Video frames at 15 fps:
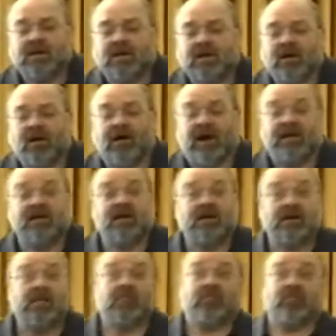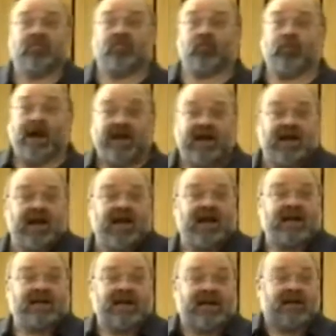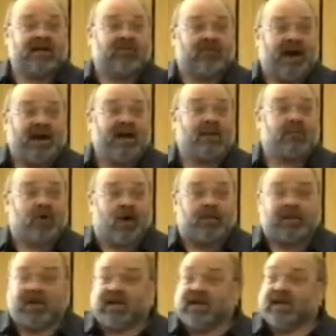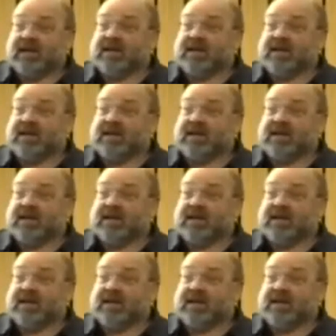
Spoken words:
All right. Rating a property